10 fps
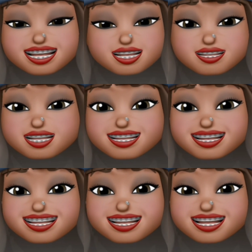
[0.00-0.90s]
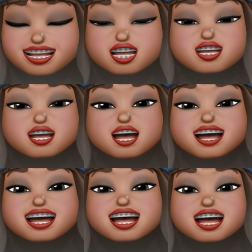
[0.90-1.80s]
If you start selling, you are
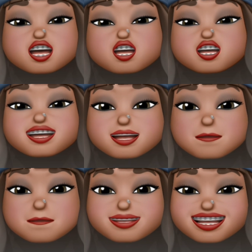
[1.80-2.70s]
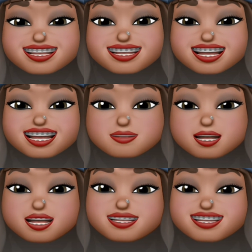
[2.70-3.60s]
a legit business
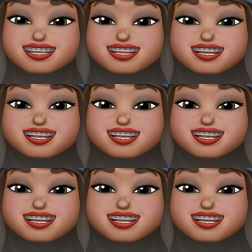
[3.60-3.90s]
person.